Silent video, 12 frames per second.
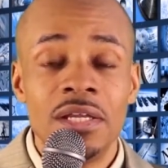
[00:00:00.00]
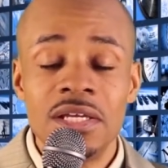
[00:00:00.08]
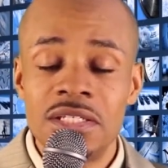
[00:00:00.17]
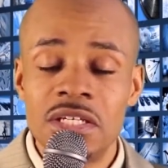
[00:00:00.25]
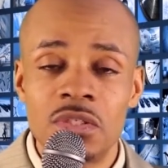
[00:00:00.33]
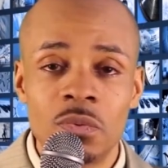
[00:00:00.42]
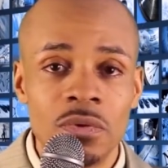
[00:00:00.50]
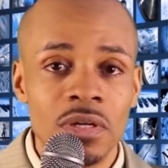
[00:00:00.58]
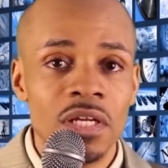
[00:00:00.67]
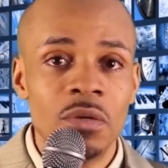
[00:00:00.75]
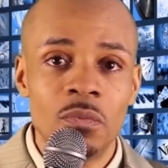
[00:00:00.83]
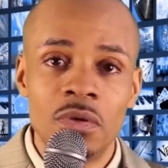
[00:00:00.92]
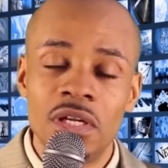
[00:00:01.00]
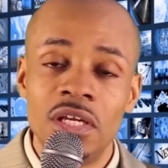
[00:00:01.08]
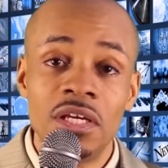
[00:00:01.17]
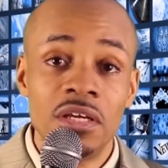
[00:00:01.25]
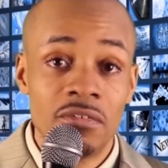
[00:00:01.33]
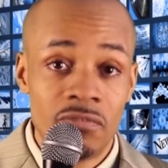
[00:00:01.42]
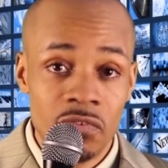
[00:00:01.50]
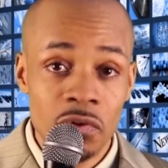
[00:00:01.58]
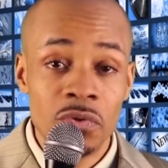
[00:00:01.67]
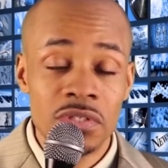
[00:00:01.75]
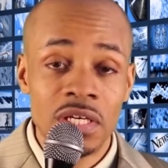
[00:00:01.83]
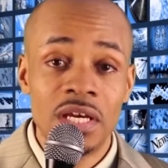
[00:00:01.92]
This is really, really
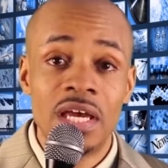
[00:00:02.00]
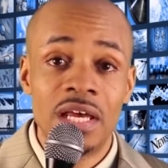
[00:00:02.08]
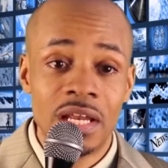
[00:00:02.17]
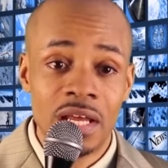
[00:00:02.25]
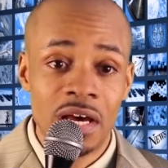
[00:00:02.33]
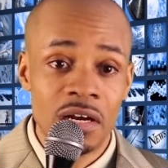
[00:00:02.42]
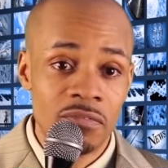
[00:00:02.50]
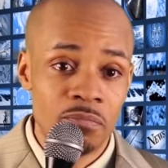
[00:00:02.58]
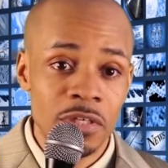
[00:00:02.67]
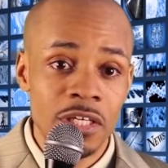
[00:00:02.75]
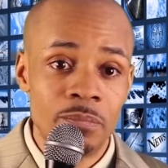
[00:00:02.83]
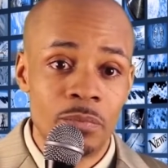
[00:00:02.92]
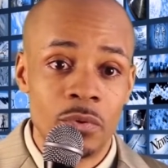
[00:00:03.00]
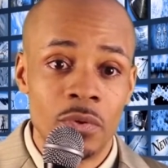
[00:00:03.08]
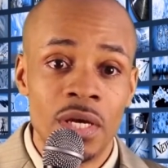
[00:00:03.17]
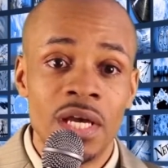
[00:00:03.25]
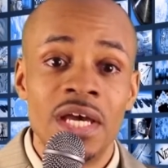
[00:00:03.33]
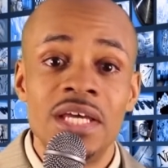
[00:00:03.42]
confusing a lot of people.